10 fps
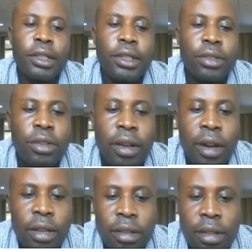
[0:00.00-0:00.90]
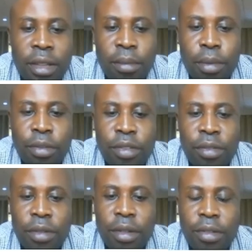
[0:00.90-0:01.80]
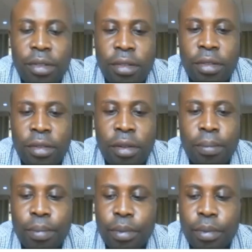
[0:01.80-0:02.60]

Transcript: So editor table students, drop.